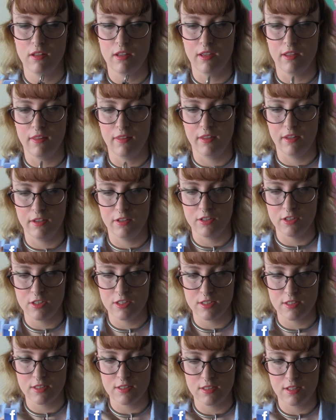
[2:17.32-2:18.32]
And then you
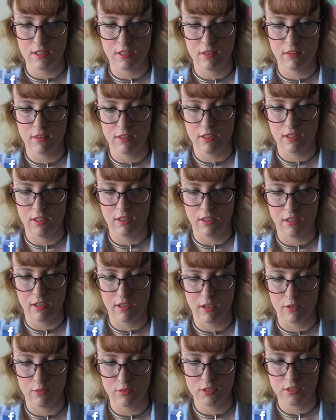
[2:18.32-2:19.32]
just take the key
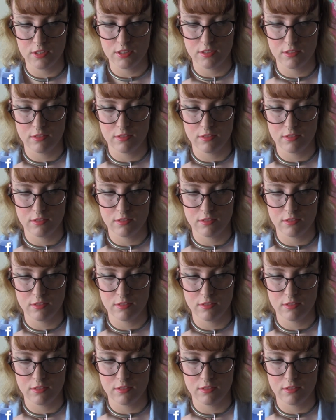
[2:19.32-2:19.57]
out.